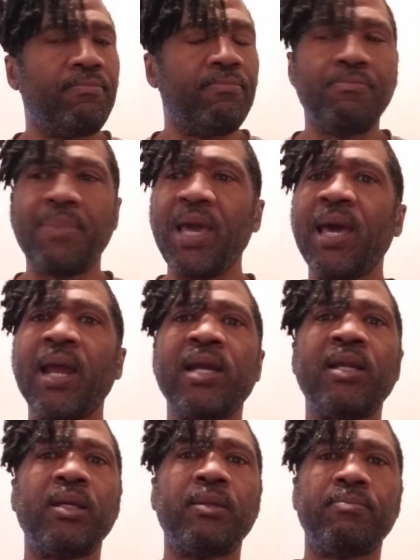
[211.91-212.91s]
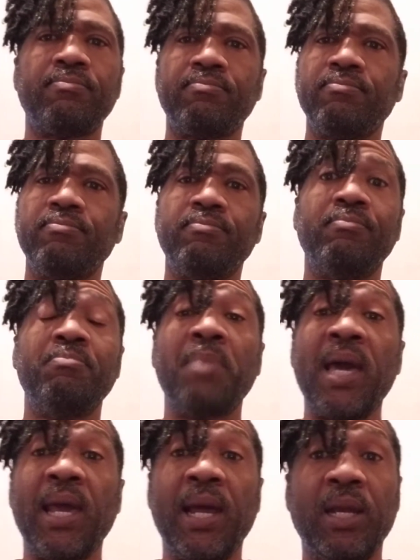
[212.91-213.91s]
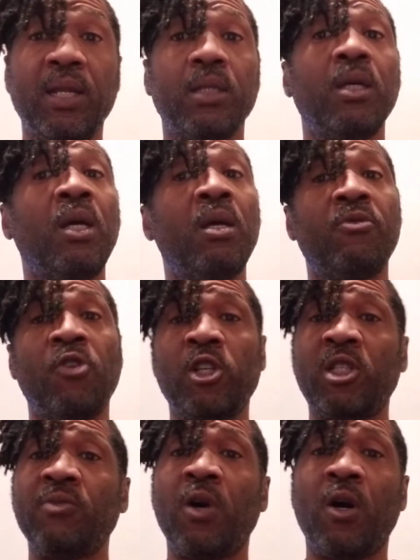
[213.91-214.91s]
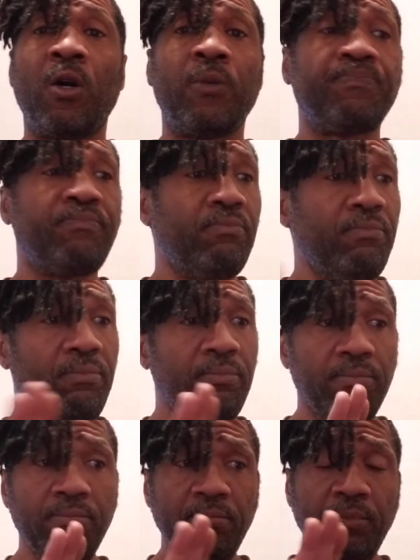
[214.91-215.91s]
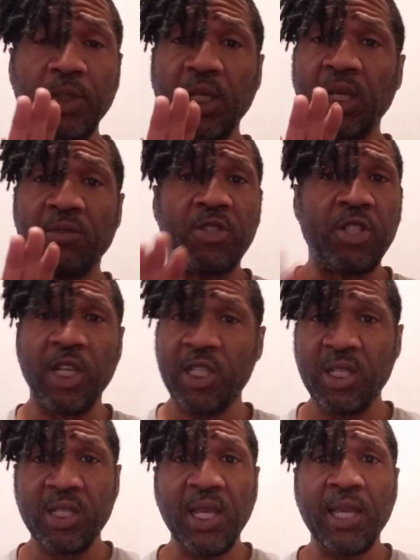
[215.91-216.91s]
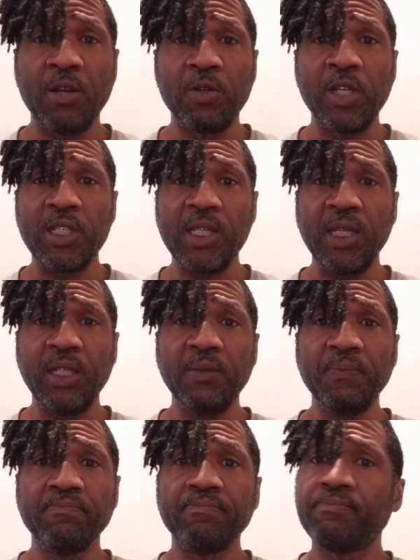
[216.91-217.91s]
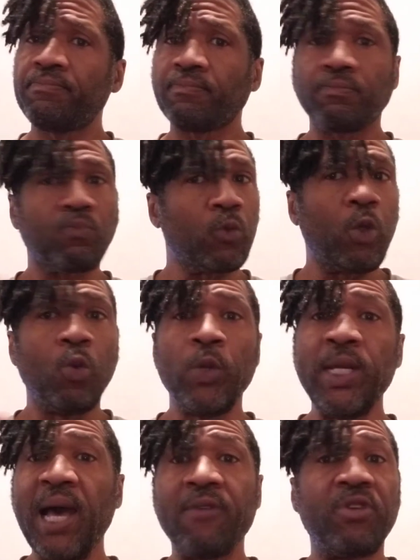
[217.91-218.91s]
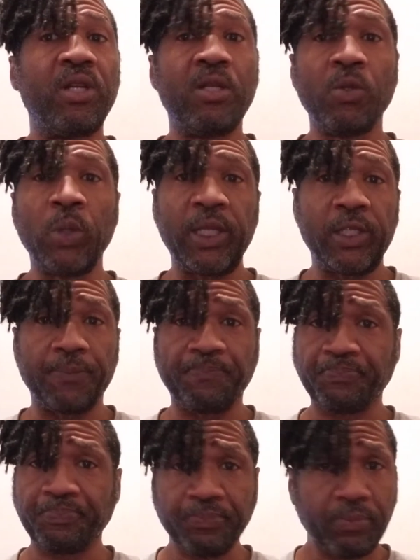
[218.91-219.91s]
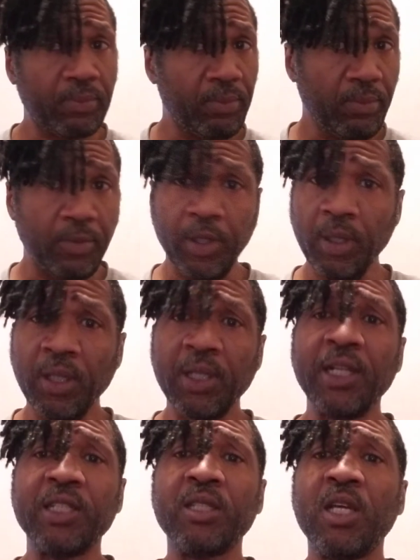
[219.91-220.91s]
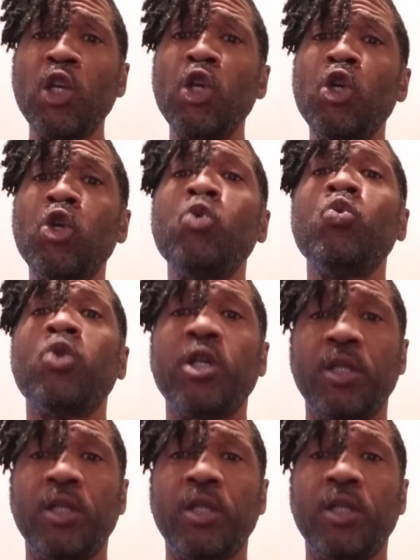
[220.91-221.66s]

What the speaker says: Bad idea. Bad idea. First of all, if Justice ain't on this team, we're not gonna do this. Because Nuke.